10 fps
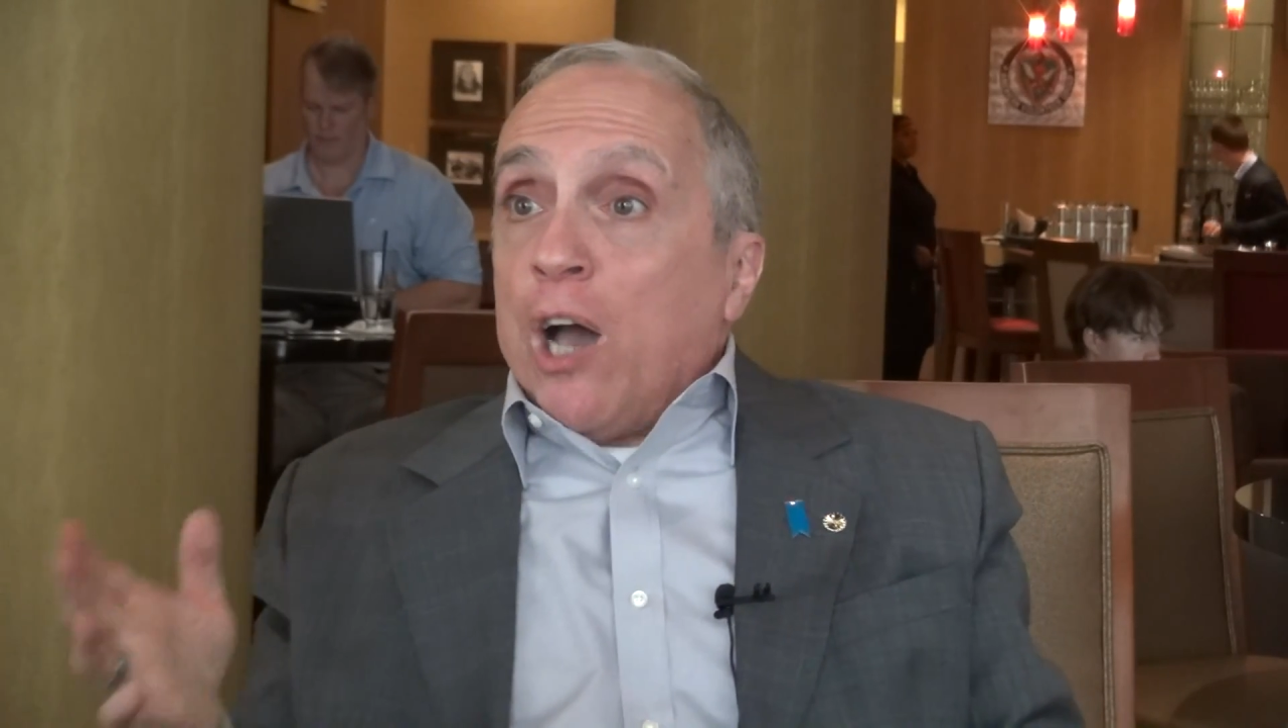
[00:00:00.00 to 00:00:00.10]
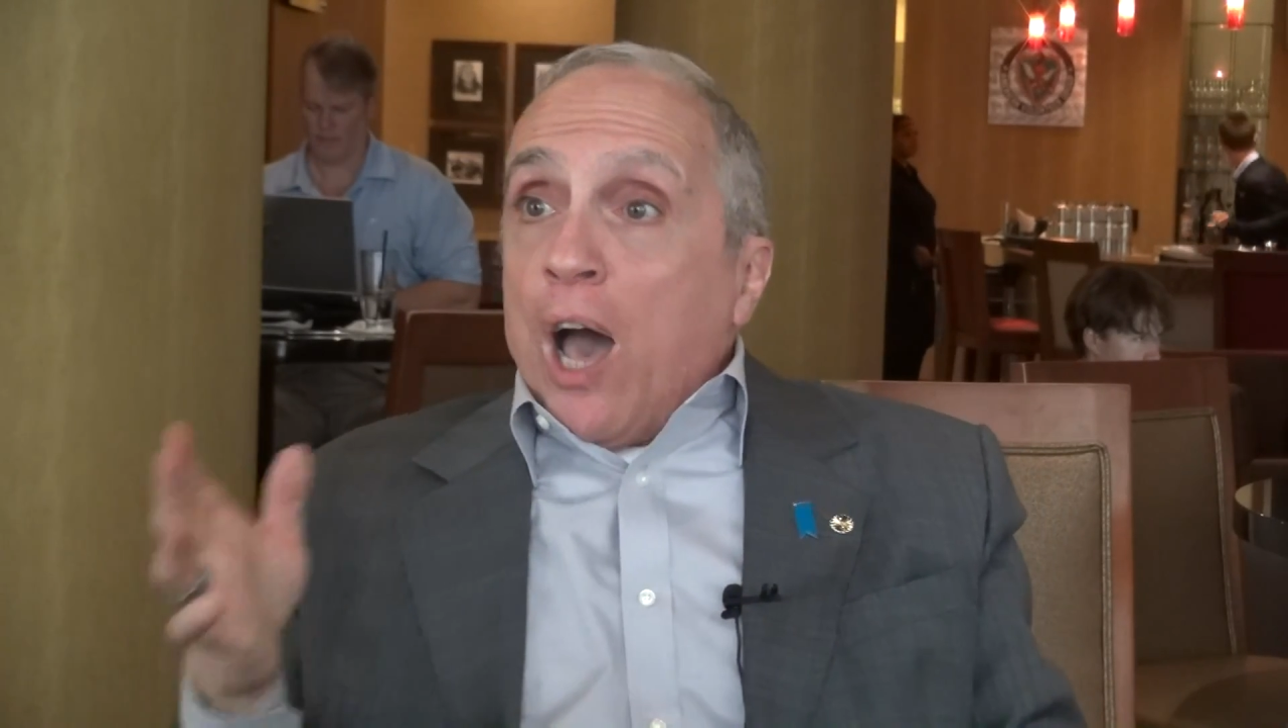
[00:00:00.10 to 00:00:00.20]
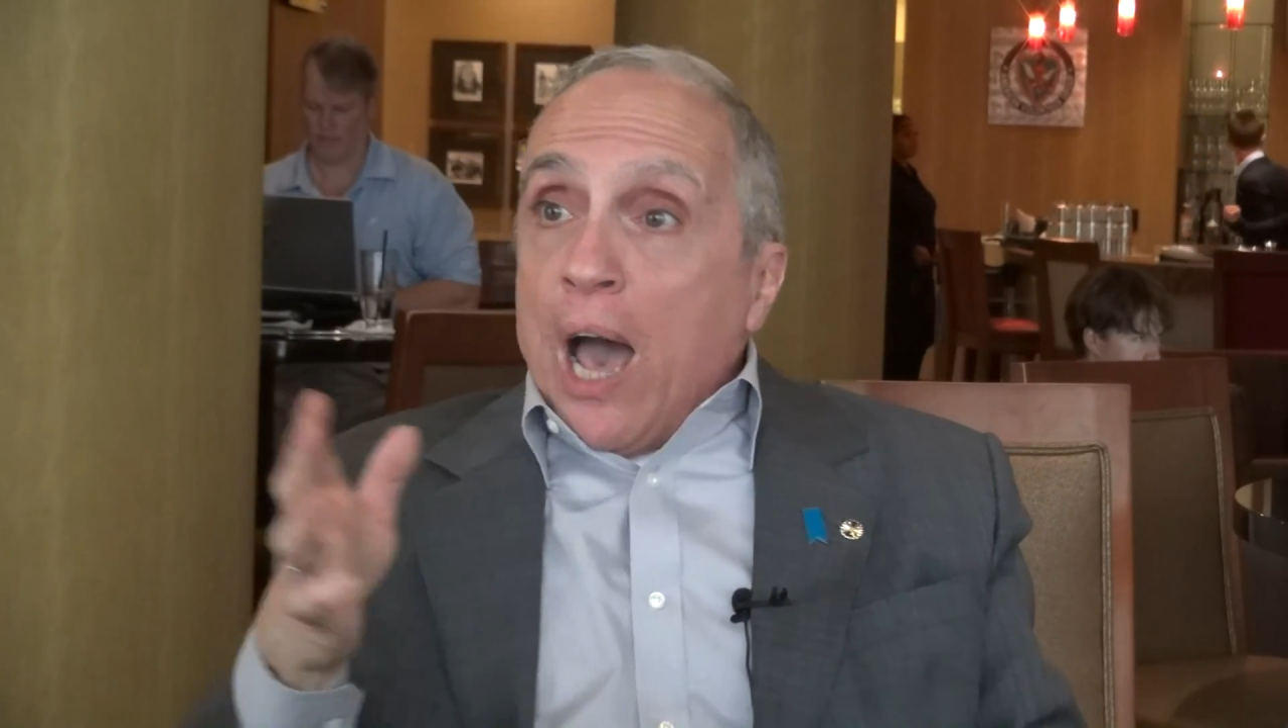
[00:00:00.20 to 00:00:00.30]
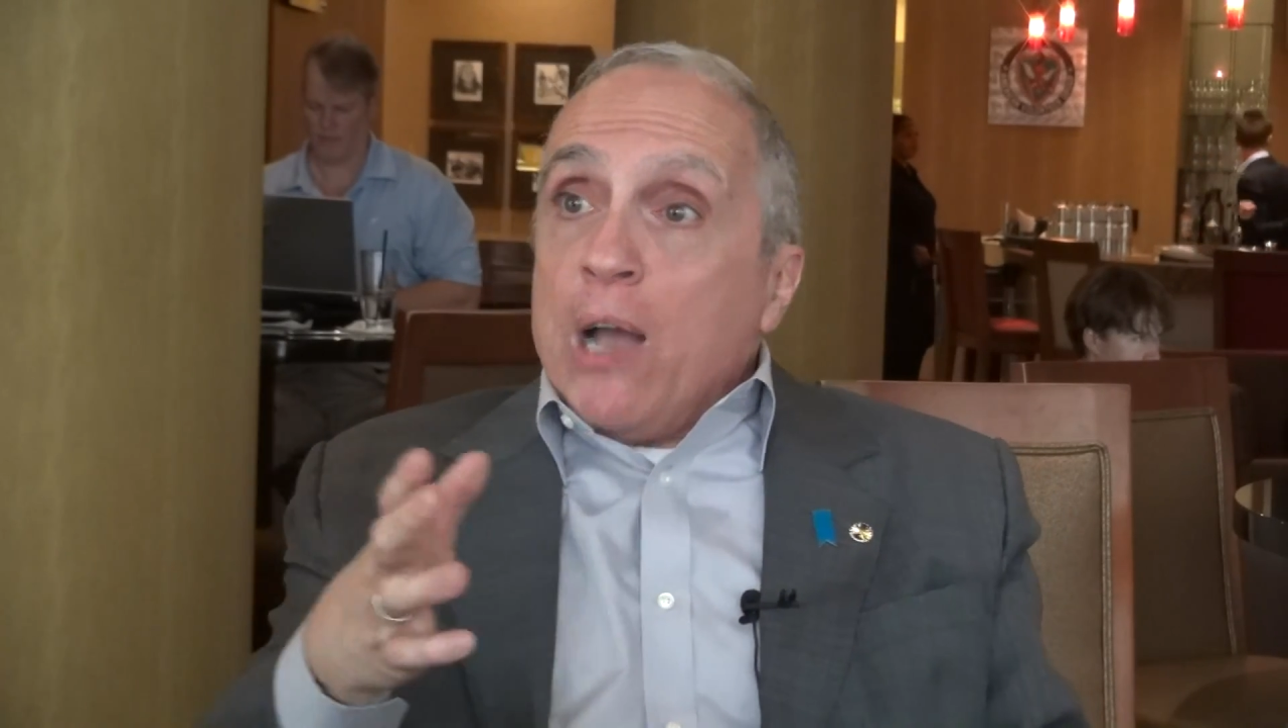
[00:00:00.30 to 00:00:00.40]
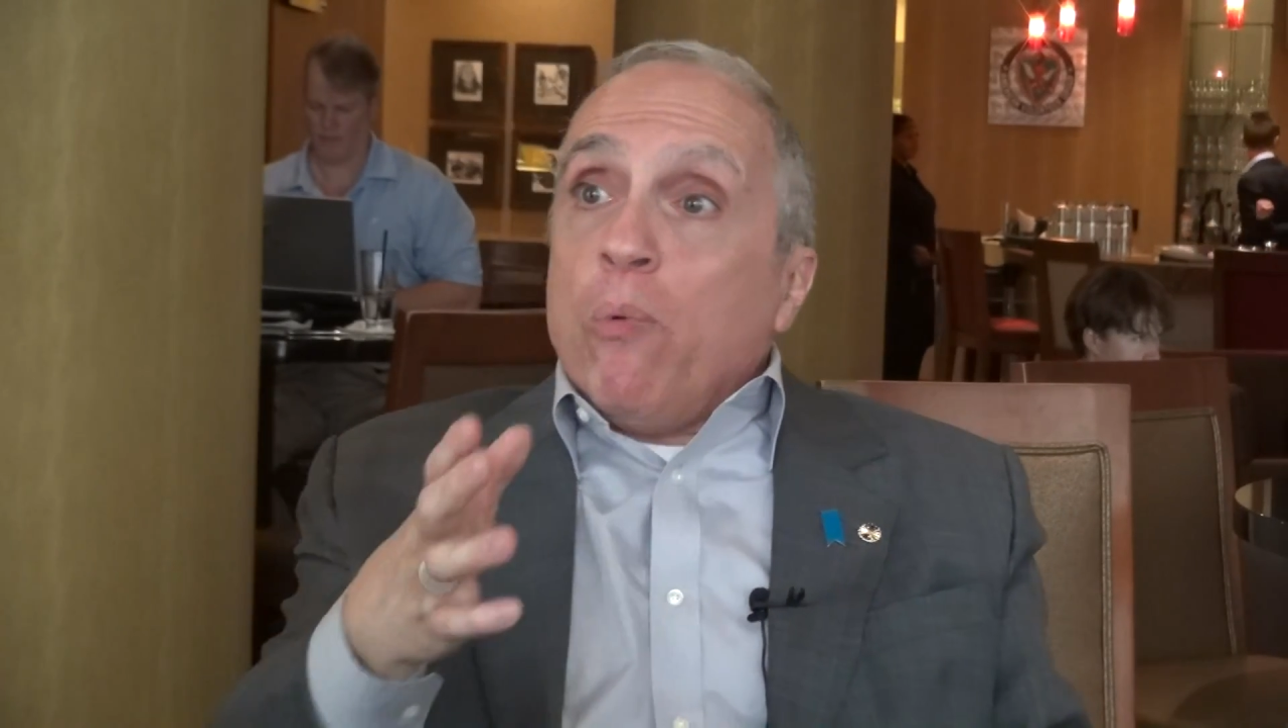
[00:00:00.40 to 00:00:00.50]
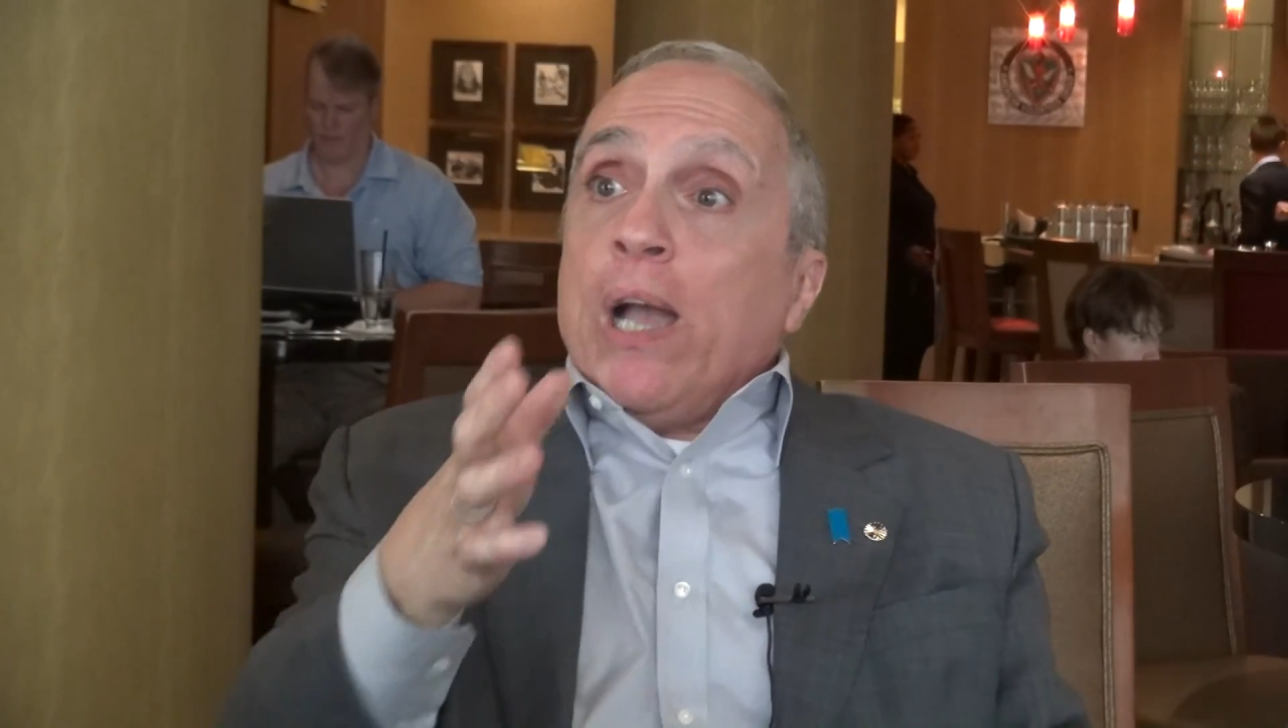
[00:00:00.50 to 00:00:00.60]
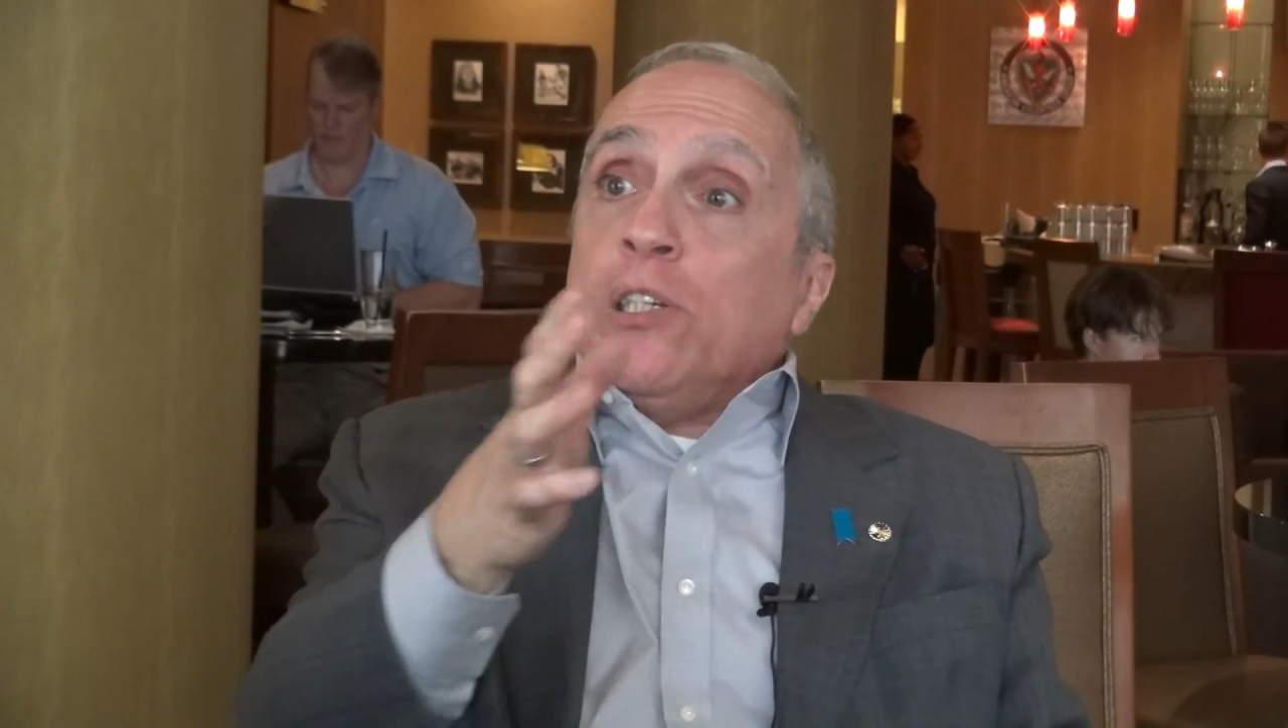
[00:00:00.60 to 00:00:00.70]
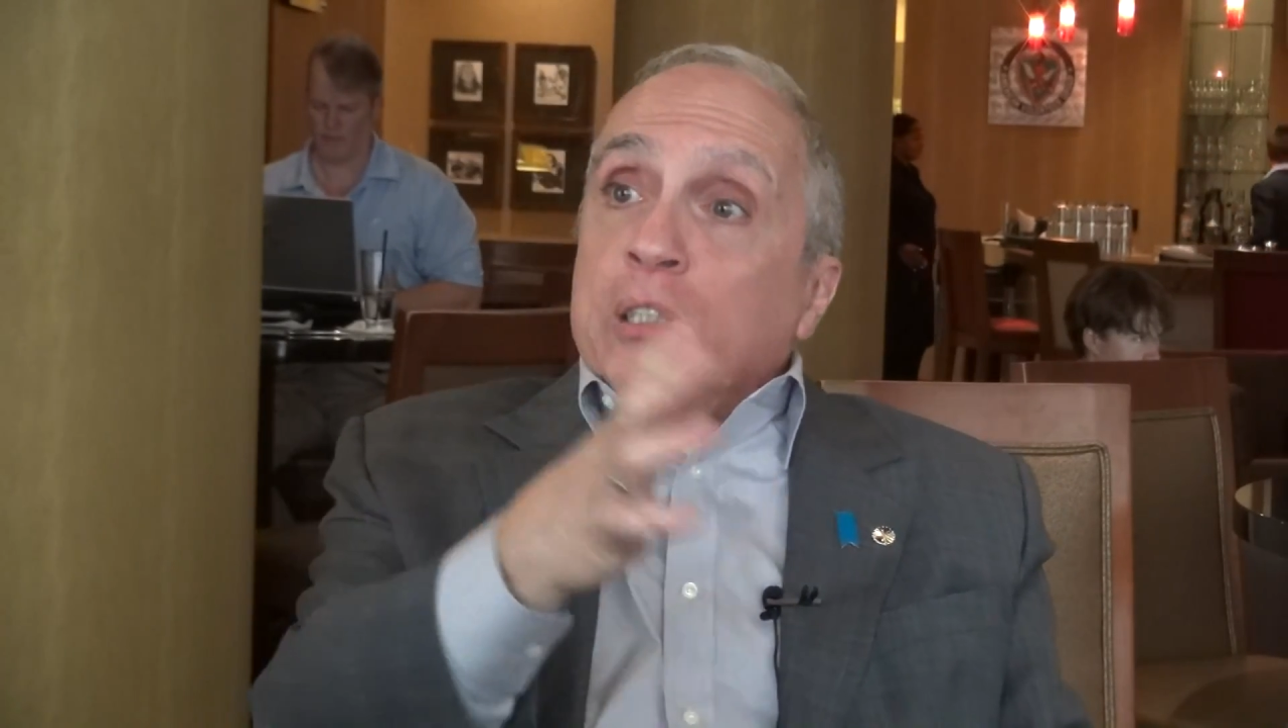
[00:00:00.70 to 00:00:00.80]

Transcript: highways,